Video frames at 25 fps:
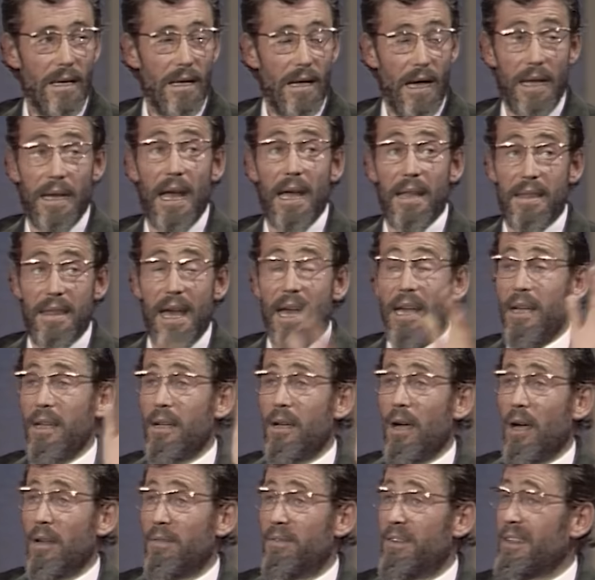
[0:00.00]
And I thank
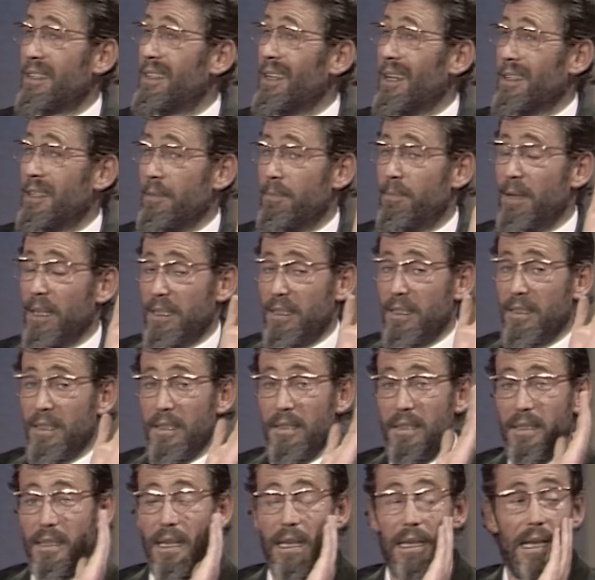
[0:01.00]
God for dirty pictures,
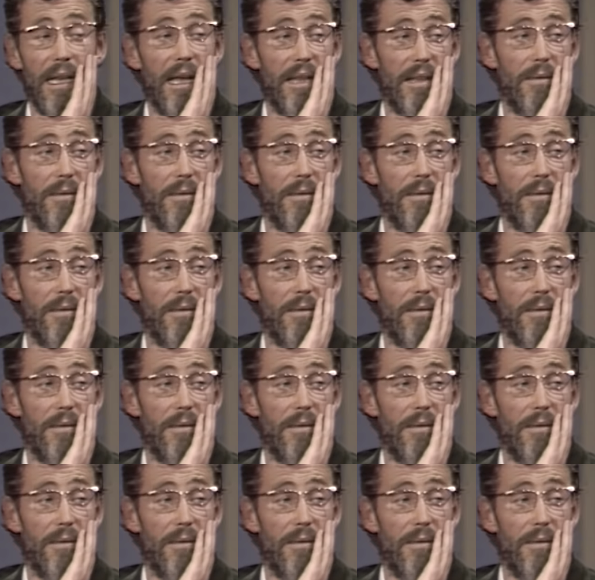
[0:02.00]
incidentally.